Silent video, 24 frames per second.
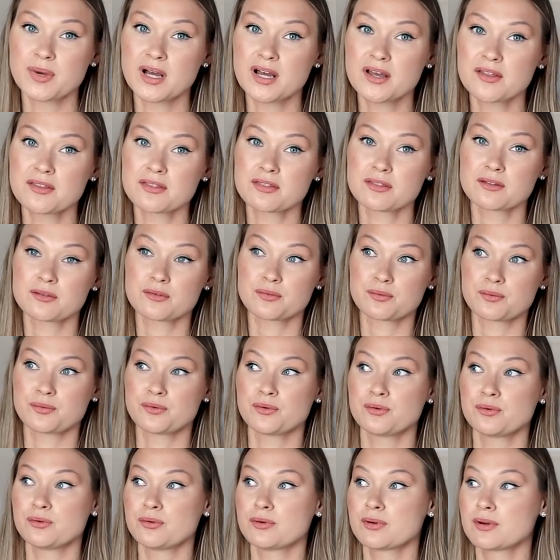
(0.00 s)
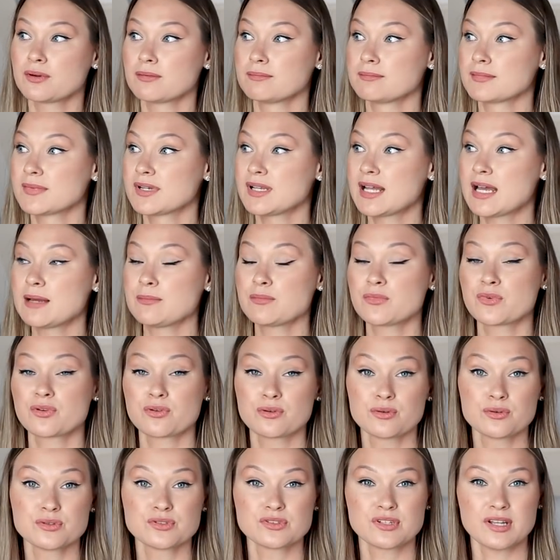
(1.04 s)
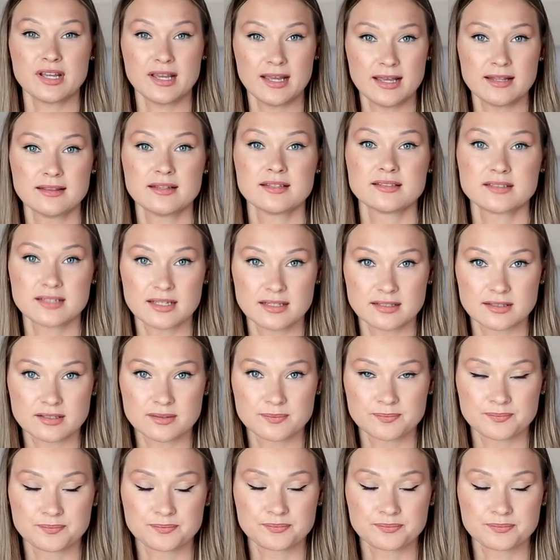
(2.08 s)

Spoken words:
path through climb, cruise, and descent.